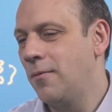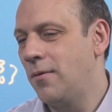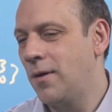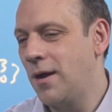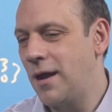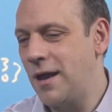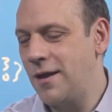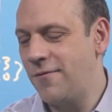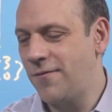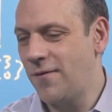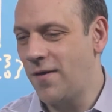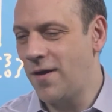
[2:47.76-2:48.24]

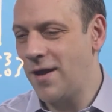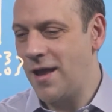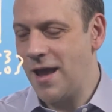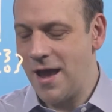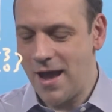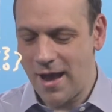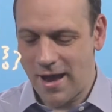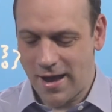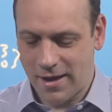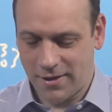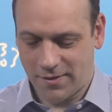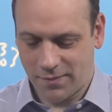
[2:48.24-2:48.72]
if I
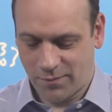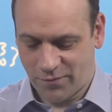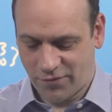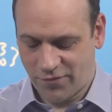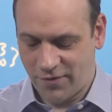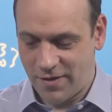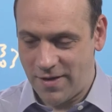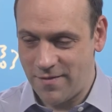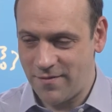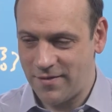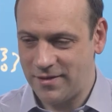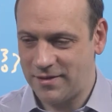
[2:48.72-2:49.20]
had
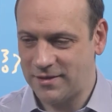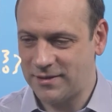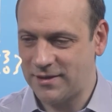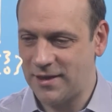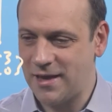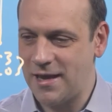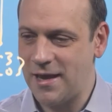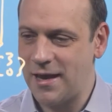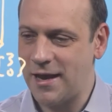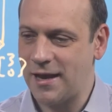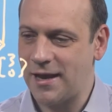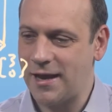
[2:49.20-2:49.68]

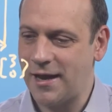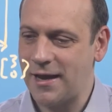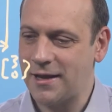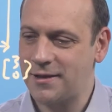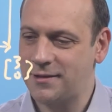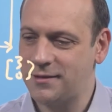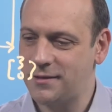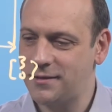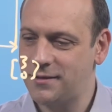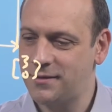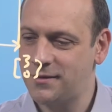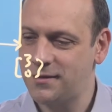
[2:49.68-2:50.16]
previously an
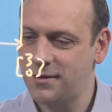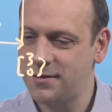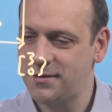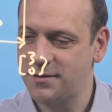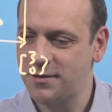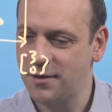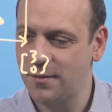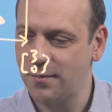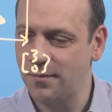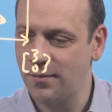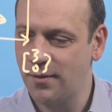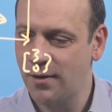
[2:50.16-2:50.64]
axis
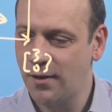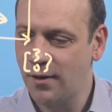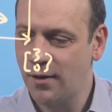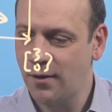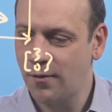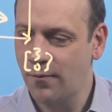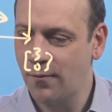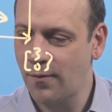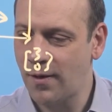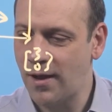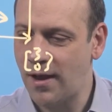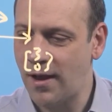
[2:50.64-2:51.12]
system
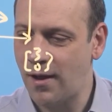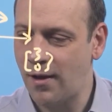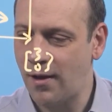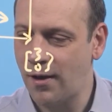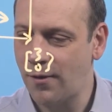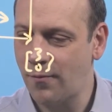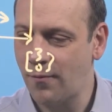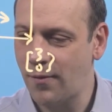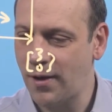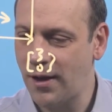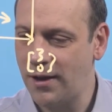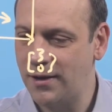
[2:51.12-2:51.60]
where I
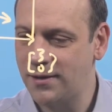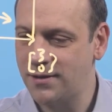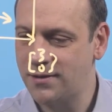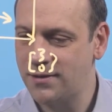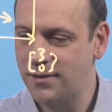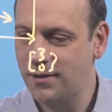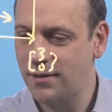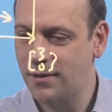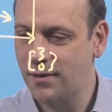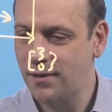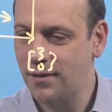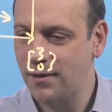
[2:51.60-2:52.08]

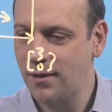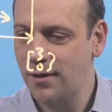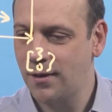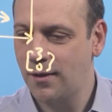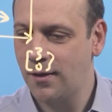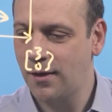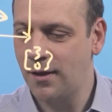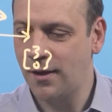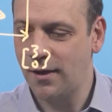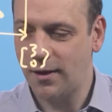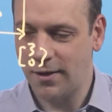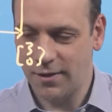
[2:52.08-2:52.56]
went
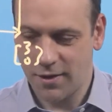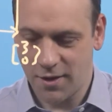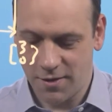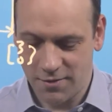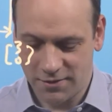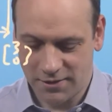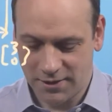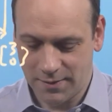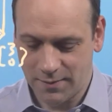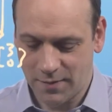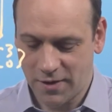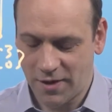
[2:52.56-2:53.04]

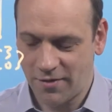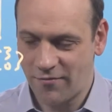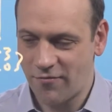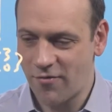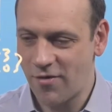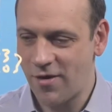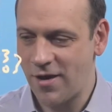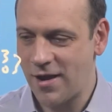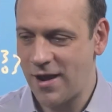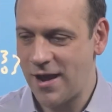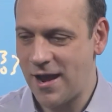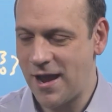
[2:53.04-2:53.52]
using my
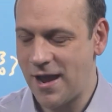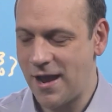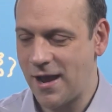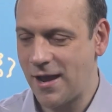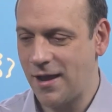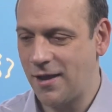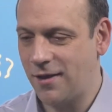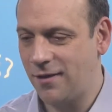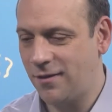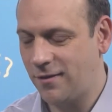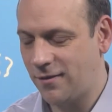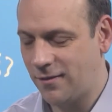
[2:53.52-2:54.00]
right
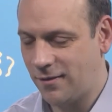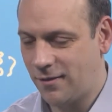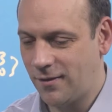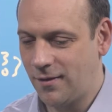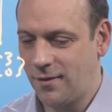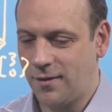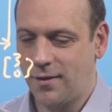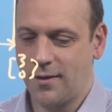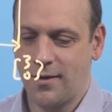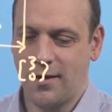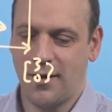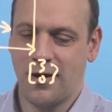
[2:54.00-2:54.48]
hand,
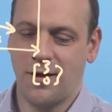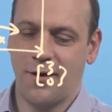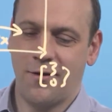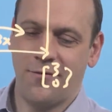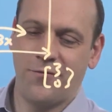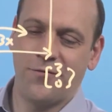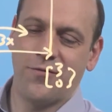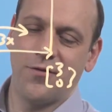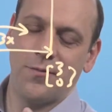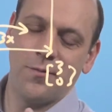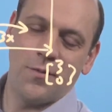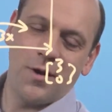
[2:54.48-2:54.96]

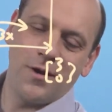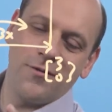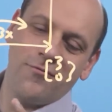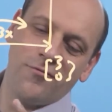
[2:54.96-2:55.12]
from my